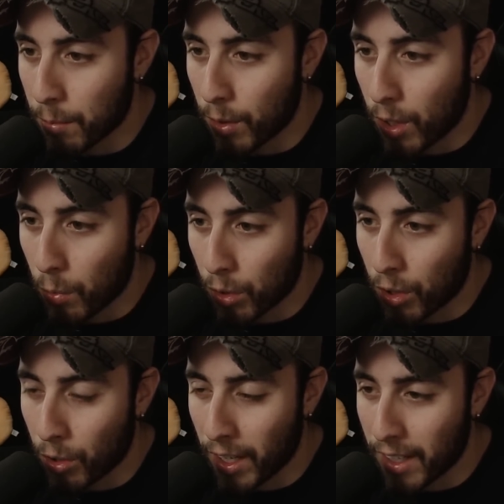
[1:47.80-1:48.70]
we'll
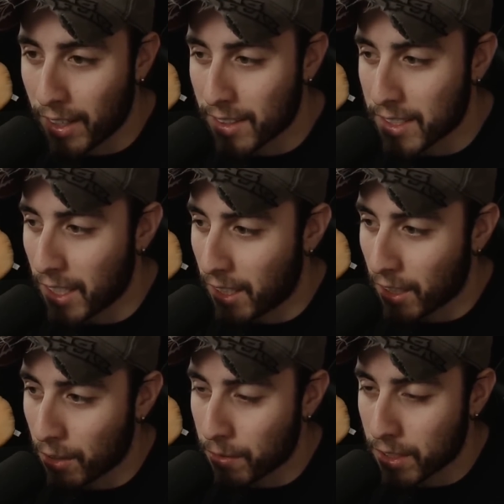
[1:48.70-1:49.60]
go ahead and take
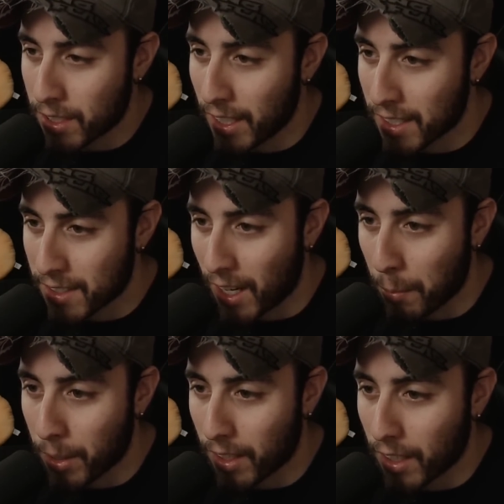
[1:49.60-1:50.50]
care of today's
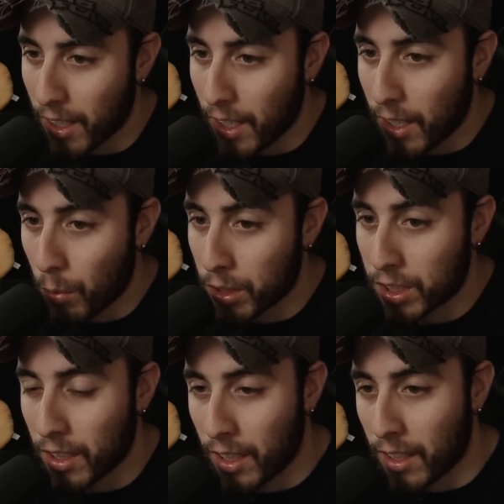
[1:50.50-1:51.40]
topic, which
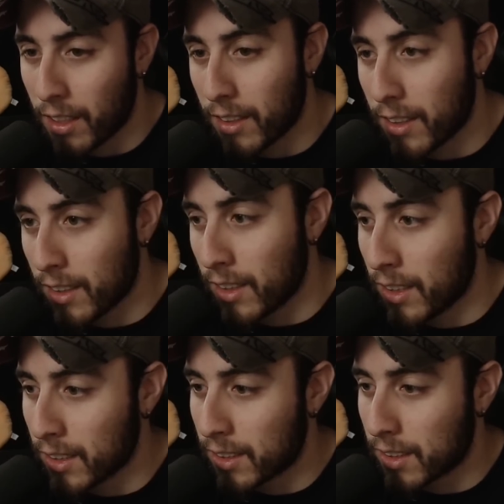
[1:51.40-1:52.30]

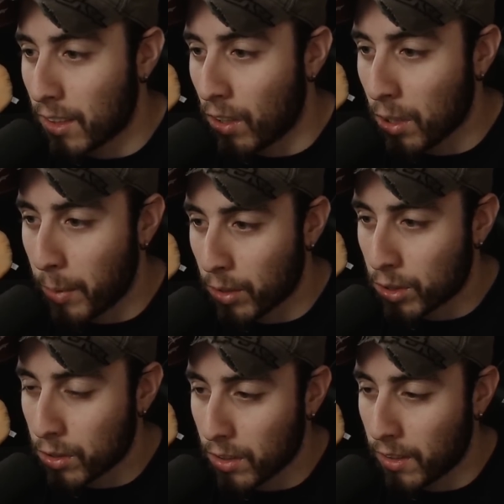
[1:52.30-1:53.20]
is all about
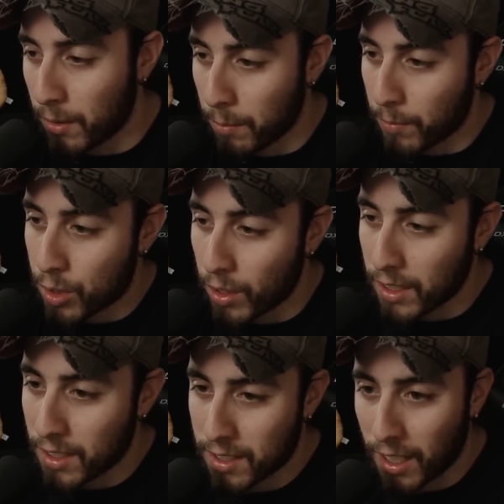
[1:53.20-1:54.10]
trying
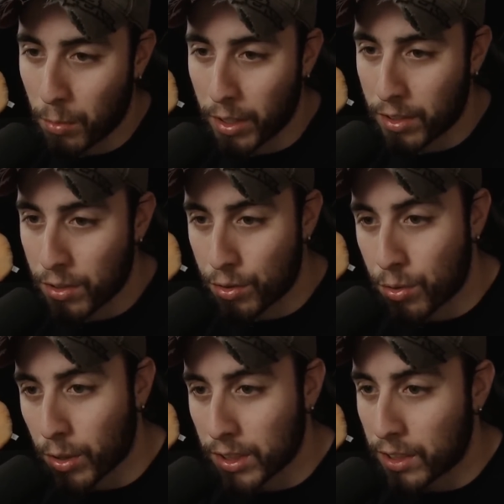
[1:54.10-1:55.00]
to decide whether to
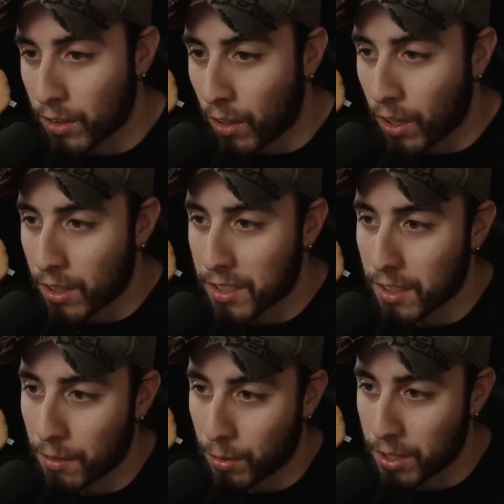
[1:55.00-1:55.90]
trust your heart
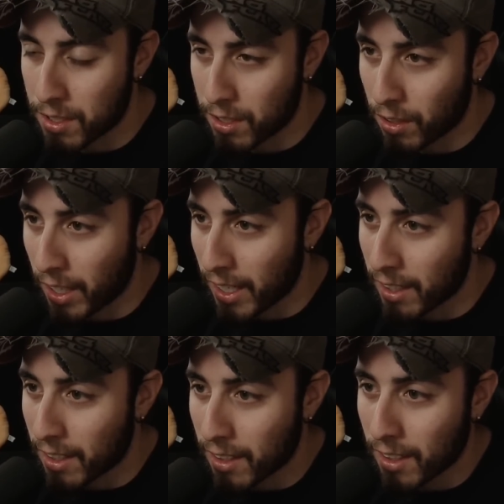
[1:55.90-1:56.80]
versus your
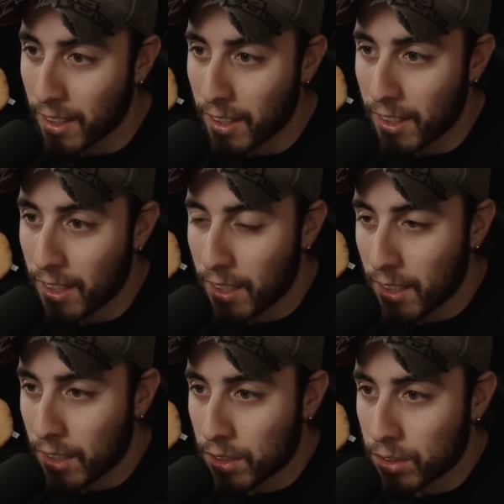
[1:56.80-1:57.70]
head.
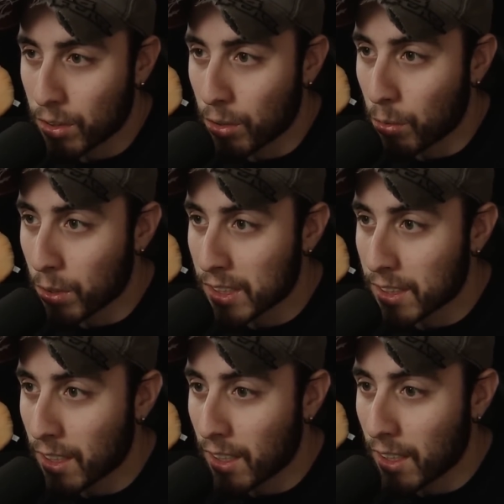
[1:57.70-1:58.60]
So once
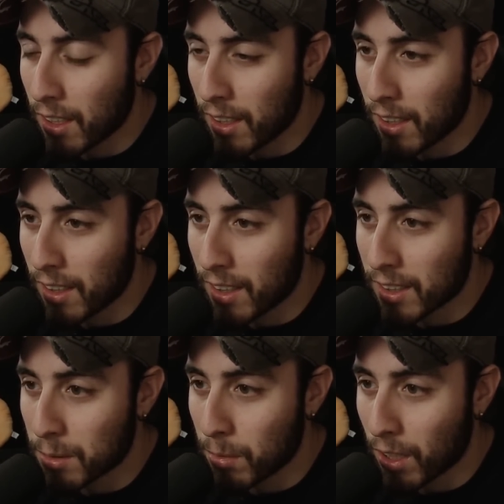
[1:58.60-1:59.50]
I get
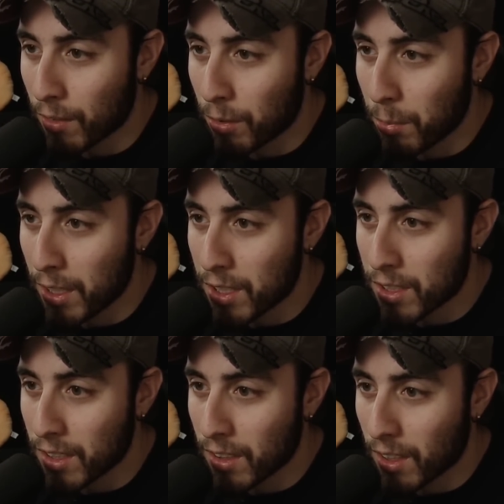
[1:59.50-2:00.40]
some
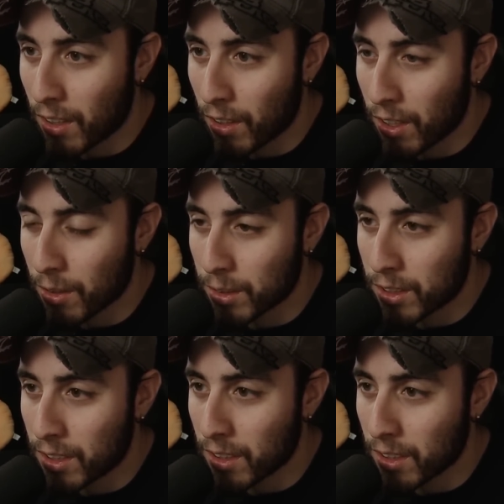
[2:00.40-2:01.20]
confirmation, audio is good,